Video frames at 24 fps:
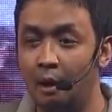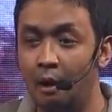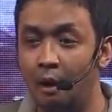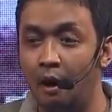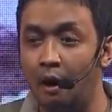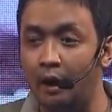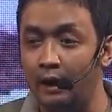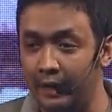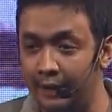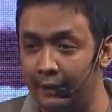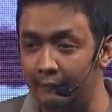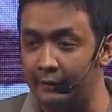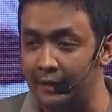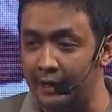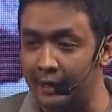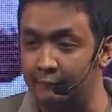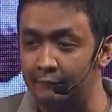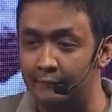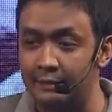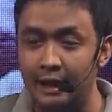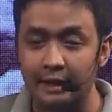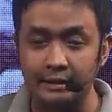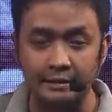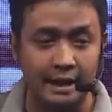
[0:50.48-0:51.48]
Or even
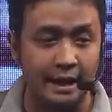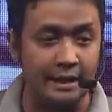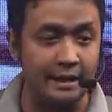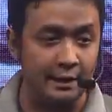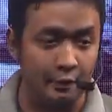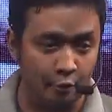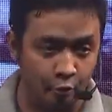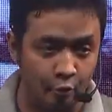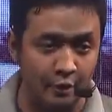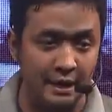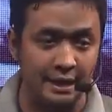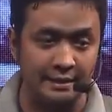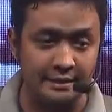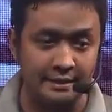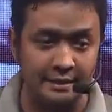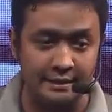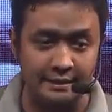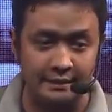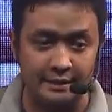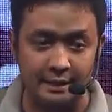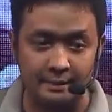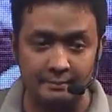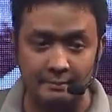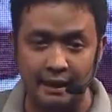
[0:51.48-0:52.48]
if there's any cooling
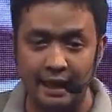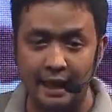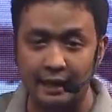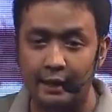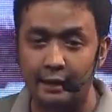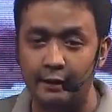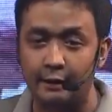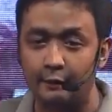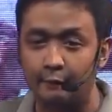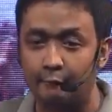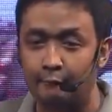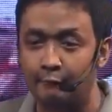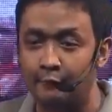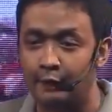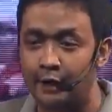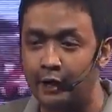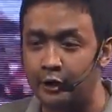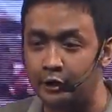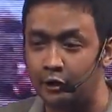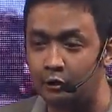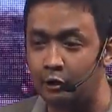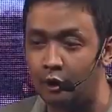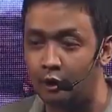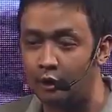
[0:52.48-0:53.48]
system, like a
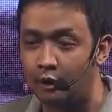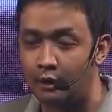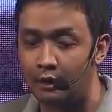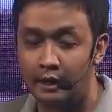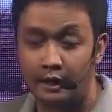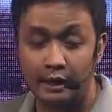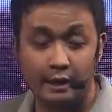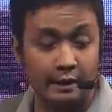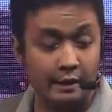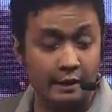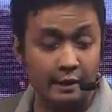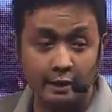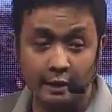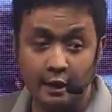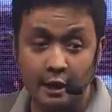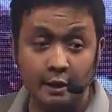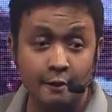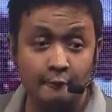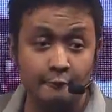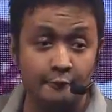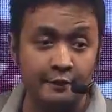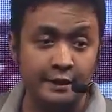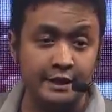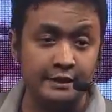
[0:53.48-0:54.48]
fridge or a
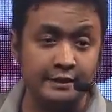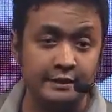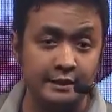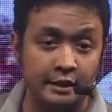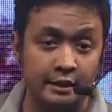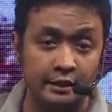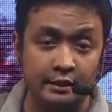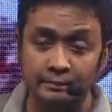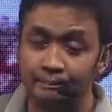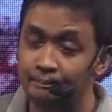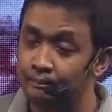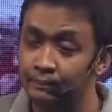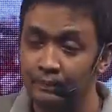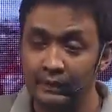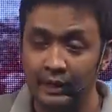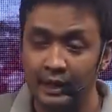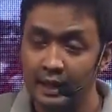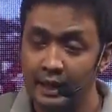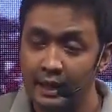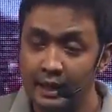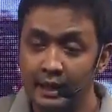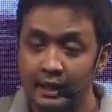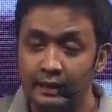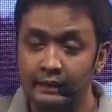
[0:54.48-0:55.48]
freezer,
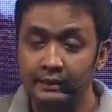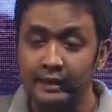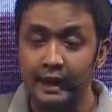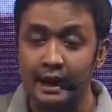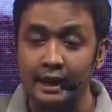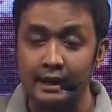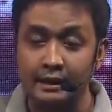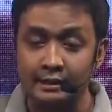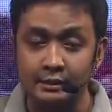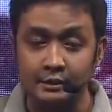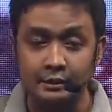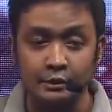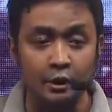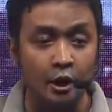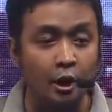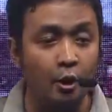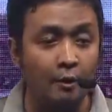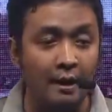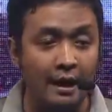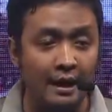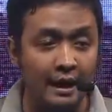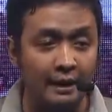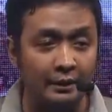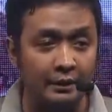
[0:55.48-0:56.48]
there's
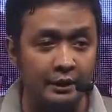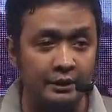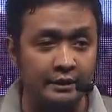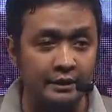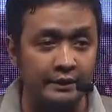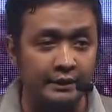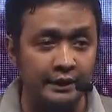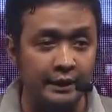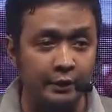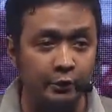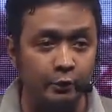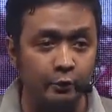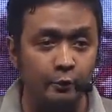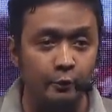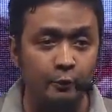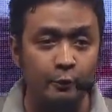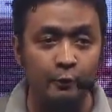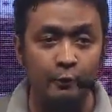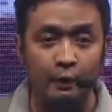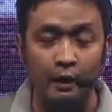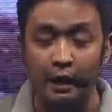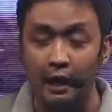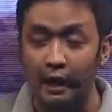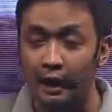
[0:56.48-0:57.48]
no electricity
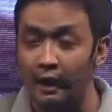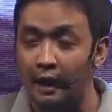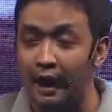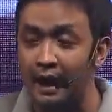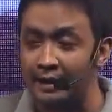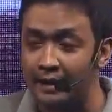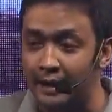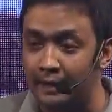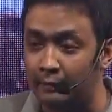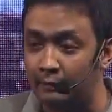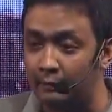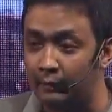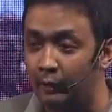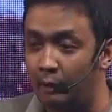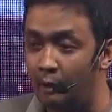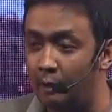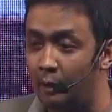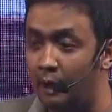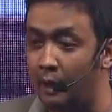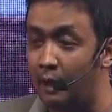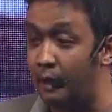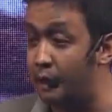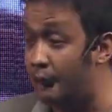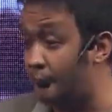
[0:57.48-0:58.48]
to uh, run it
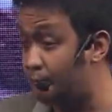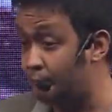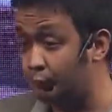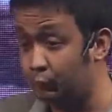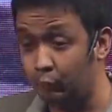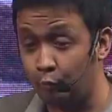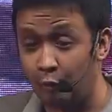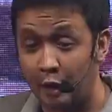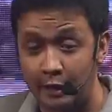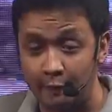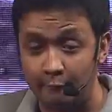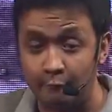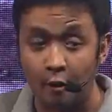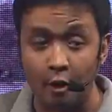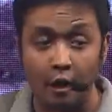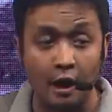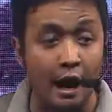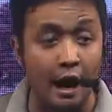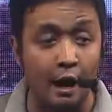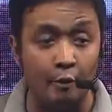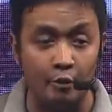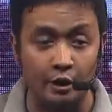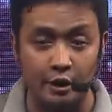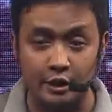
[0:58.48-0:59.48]
uh, 24
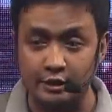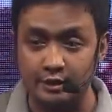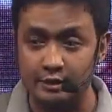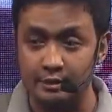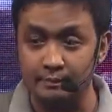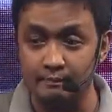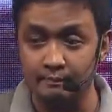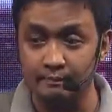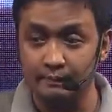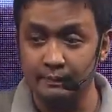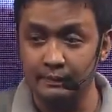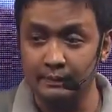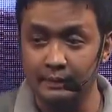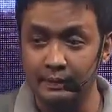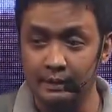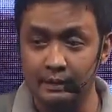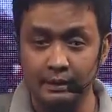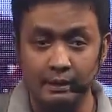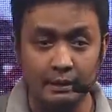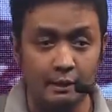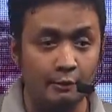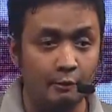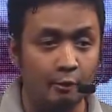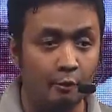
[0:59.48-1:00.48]
hours,
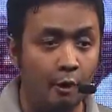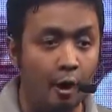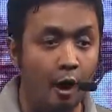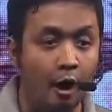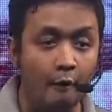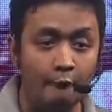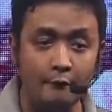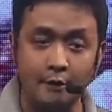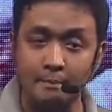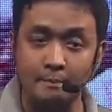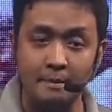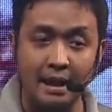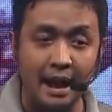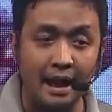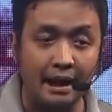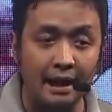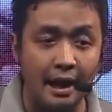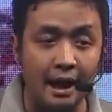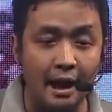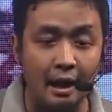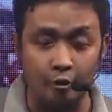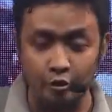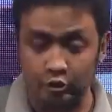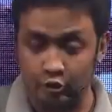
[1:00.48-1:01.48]
often
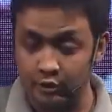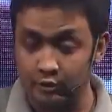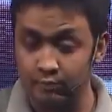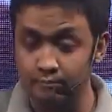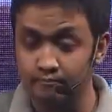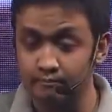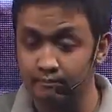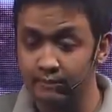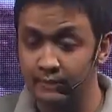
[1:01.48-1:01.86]
blackouts.